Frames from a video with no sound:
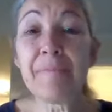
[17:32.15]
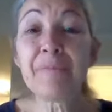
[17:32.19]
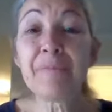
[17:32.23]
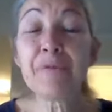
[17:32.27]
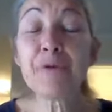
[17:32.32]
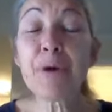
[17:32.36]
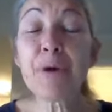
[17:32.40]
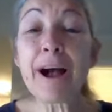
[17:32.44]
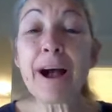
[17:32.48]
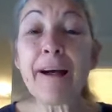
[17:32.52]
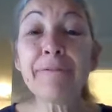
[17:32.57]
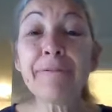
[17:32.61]

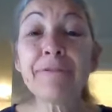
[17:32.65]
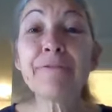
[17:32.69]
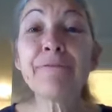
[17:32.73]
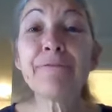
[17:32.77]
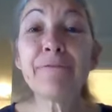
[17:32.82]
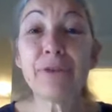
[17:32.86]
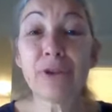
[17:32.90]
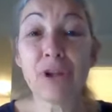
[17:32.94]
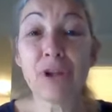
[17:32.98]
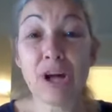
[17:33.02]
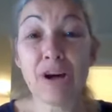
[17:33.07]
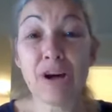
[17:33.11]
you have to
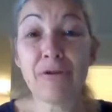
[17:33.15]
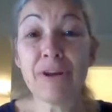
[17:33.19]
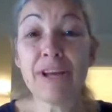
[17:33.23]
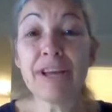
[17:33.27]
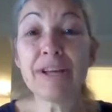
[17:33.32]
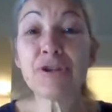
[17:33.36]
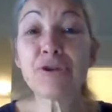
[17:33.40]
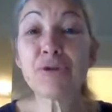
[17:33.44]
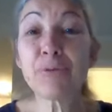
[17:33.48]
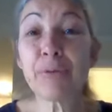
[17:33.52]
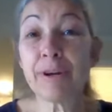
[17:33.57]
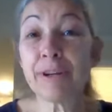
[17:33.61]
fill out
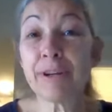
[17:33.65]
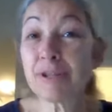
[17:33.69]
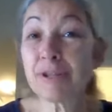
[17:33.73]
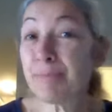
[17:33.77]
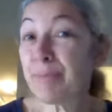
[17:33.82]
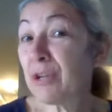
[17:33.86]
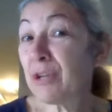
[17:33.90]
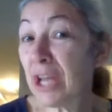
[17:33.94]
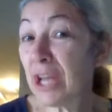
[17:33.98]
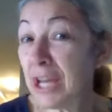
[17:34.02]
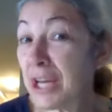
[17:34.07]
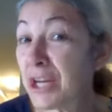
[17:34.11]
a
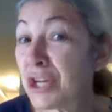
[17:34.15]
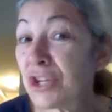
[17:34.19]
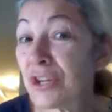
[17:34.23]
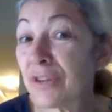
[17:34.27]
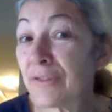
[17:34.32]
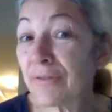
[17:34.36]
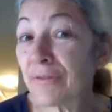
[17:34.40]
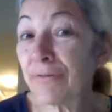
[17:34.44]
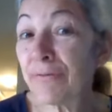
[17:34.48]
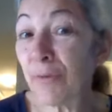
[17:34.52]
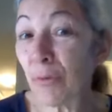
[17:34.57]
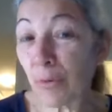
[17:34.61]

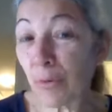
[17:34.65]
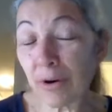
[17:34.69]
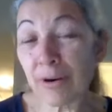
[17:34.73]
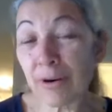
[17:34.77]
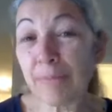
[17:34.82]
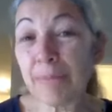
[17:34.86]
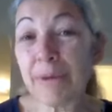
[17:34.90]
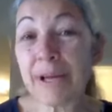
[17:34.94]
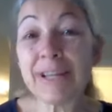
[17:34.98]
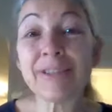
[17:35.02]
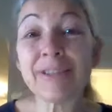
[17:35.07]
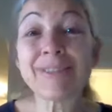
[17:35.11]
transportation
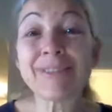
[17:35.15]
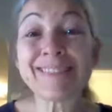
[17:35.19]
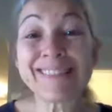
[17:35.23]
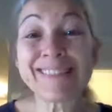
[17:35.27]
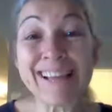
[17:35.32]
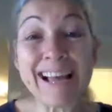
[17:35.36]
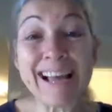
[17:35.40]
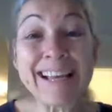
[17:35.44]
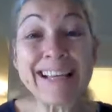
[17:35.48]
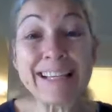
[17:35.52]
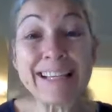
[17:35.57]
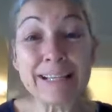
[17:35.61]
form and
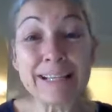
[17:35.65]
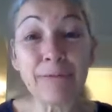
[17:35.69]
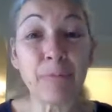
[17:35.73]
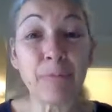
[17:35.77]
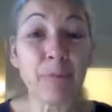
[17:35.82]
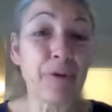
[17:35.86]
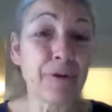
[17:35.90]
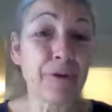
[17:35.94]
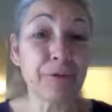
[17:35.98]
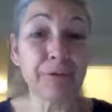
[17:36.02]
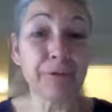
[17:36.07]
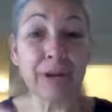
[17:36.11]
sign it
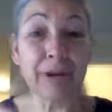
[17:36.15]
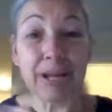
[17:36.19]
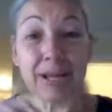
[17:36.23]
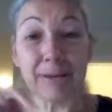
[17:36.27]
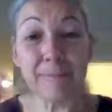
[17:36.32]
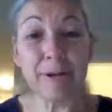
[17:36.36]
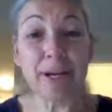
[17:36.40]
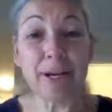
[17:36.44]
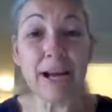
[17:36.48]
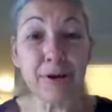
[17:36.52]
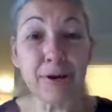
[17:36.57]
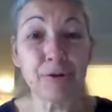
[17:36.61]
with your name
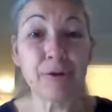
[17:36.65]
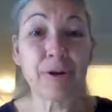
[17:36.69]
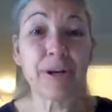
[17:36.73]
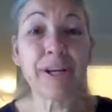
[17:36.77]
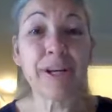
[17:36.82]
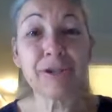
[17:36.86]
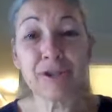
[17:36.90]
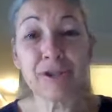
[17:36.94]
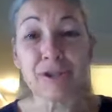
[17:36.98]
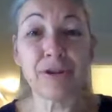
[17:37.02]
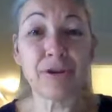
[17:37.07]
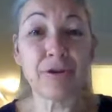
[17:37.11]
and
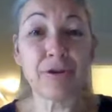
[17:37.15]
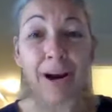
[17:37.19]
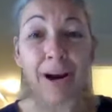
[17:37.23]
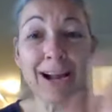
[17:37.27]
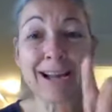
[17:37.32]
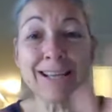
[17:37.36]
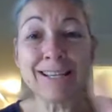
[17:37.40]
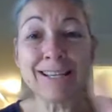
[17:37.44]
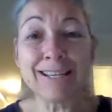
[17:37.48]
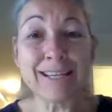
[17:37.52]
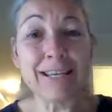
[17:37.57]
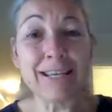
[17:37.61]
address and your
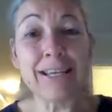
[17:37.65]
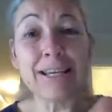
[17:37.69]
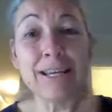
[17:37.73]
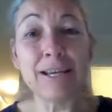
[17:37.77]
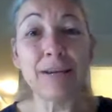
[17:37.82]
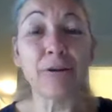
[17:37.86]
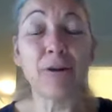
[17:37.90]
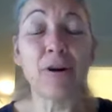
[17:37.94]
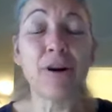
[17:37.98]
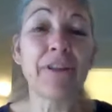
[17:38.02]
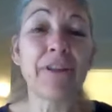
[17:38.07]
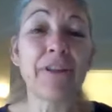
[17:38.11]
ID
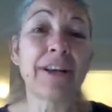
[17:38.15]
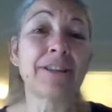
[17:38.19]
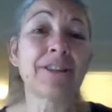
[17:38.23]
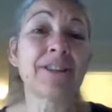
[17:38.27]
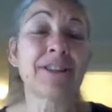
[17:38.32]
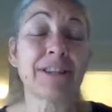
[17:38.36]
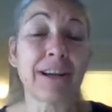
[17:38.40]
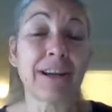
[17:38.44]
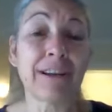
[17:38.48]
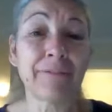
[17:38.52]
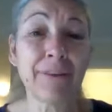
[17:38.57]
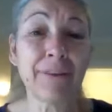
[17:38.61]
and all that
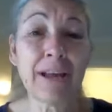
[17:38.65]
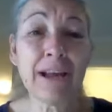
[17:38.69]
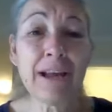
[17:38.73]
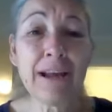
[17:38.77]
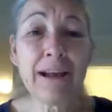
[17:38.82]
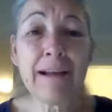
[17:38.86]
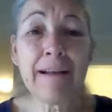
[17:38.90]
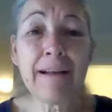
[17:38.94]
stuff,